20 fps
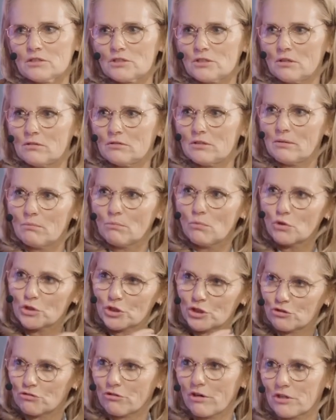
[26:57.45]
So they're
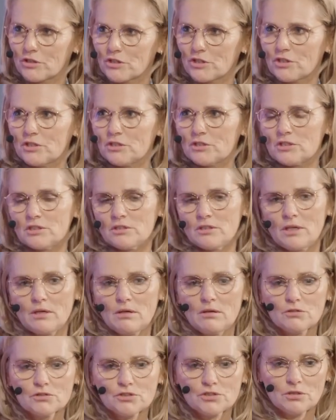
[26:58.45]
more structured.
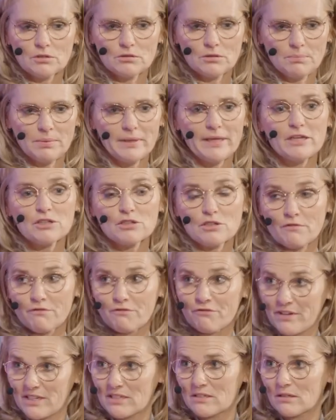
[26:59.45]
They also, the players are
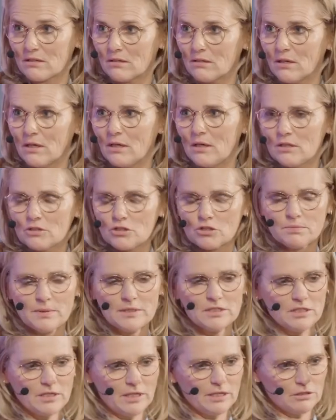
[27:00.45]
fitter. So
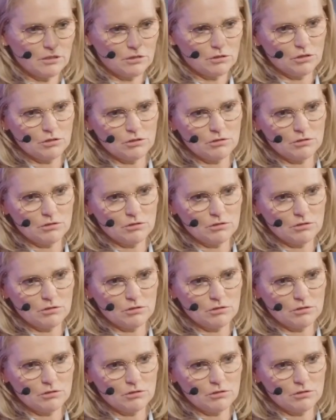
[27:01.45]
especially like,